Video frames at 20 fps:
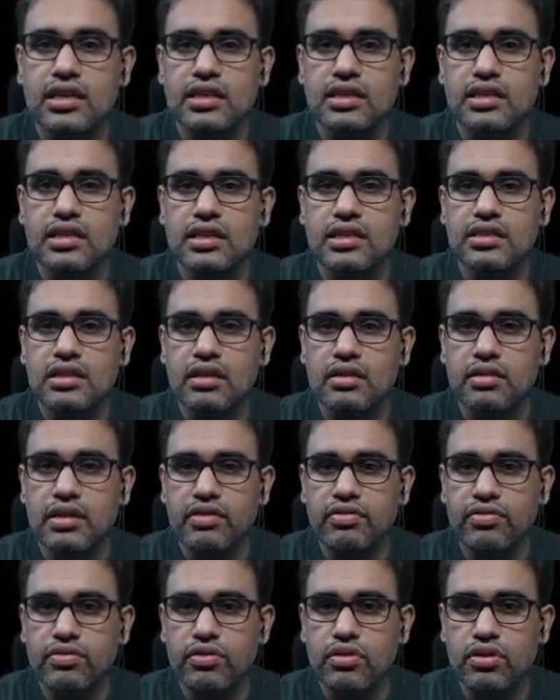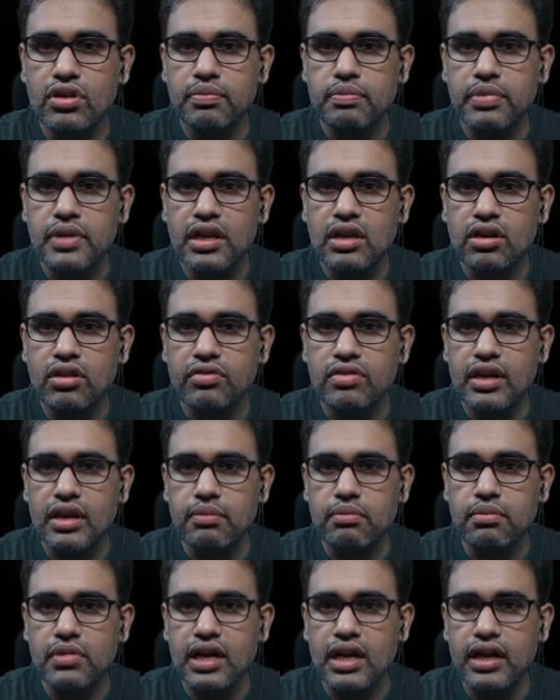These will be a four pair of
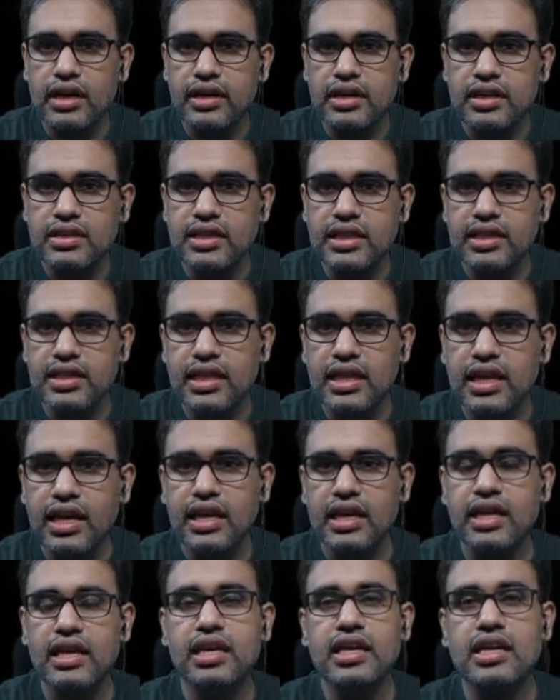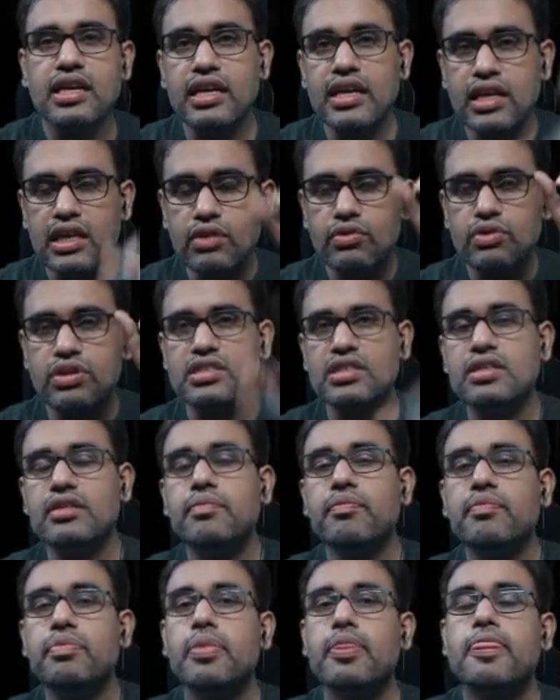lumbar arteries, and they are in continuation
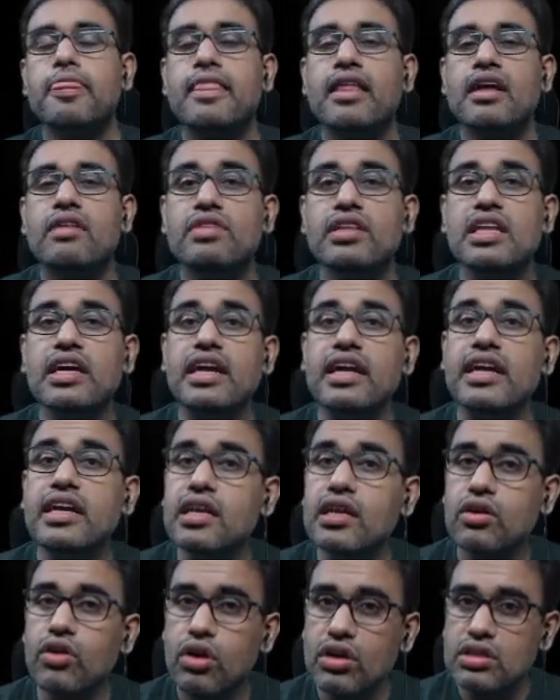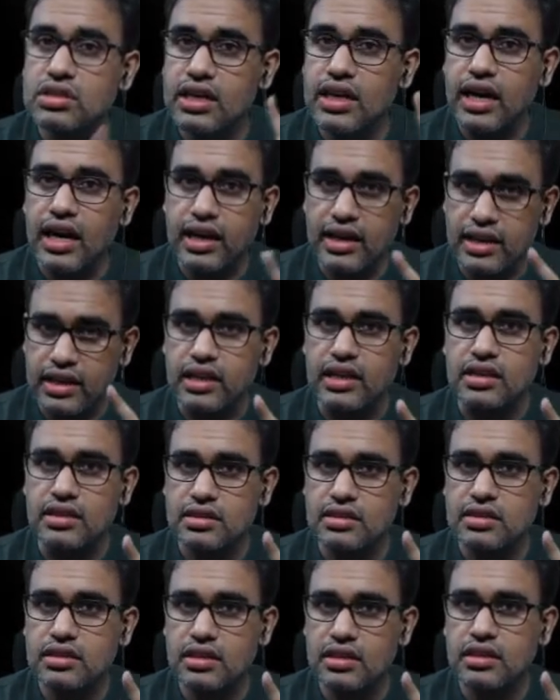with the intercostal
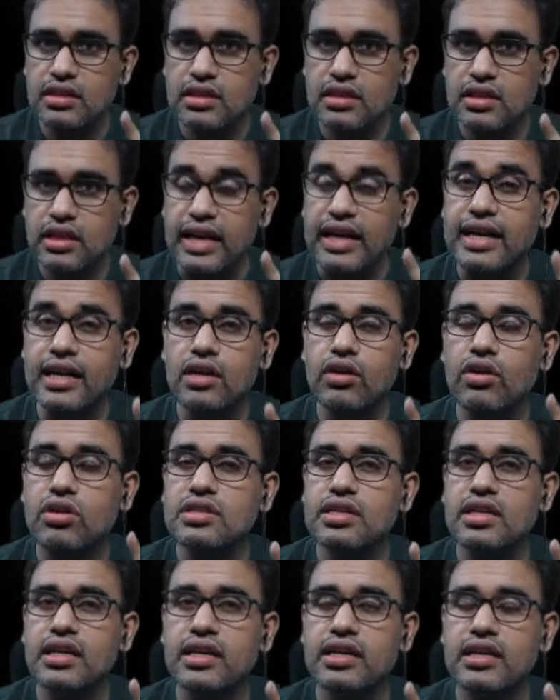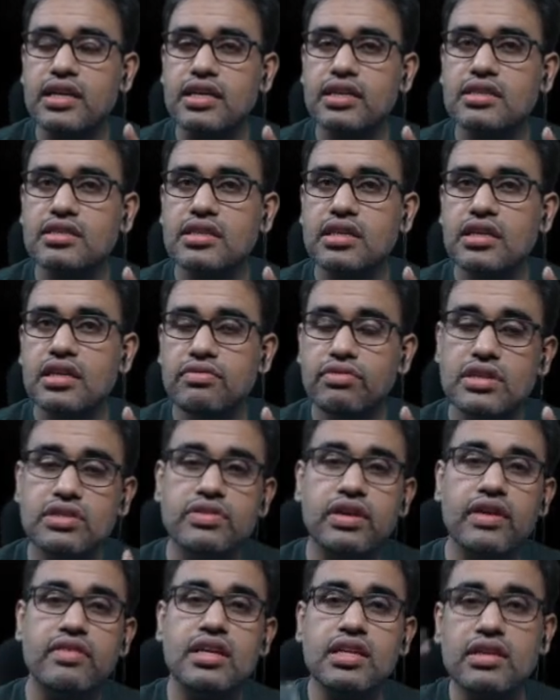arteries, which we
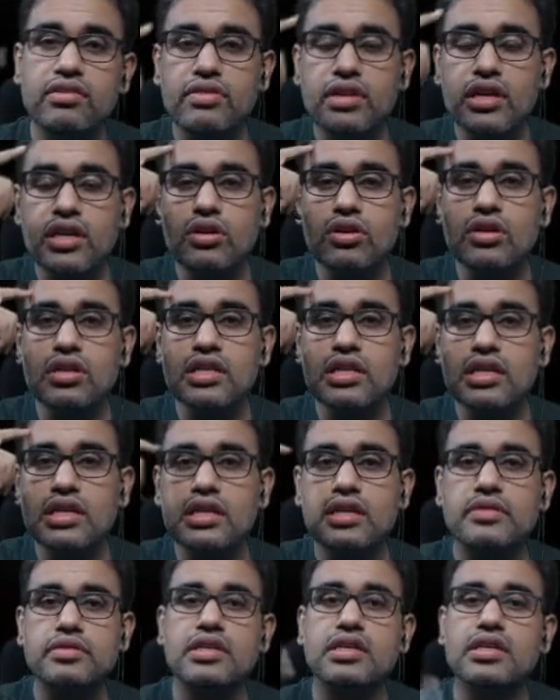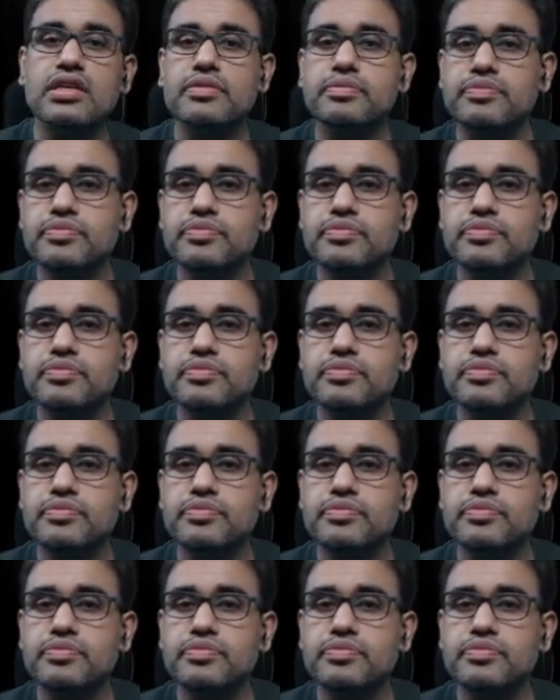have done a video on the